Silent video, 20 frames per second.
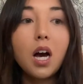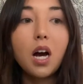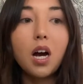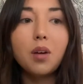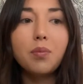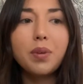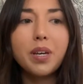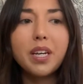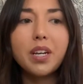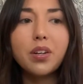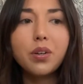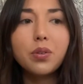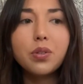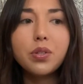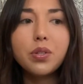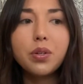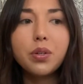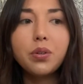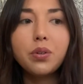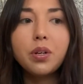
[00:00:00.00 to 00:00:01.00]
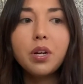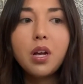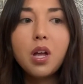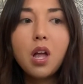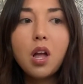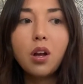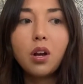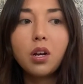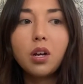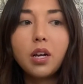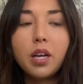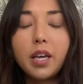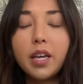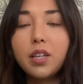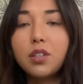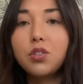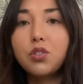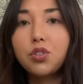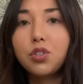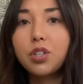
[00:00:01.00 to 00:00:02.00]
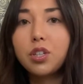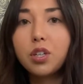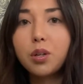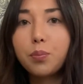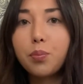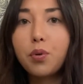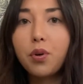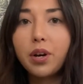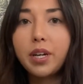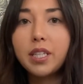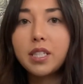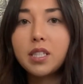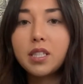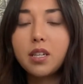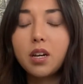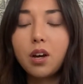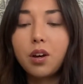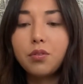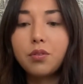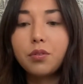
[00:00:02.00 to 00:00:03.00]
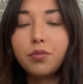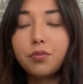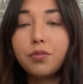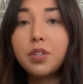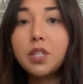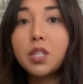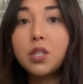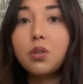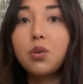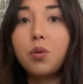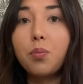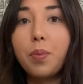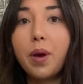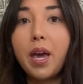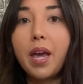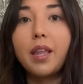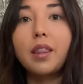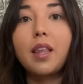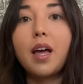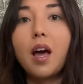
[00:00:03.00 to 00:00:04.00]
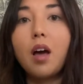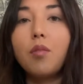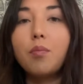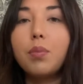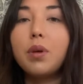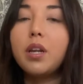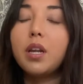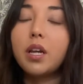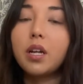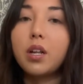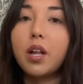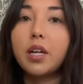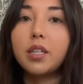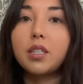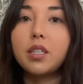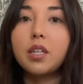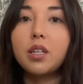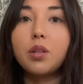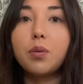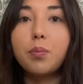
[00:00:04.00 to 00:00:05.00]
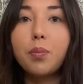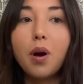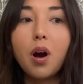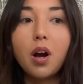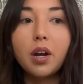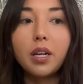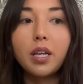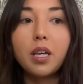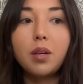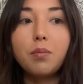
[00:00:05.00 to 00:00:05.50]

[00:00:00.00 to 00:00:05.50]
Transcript: It can also hit trigger points of physical pain that have been neglected in the body.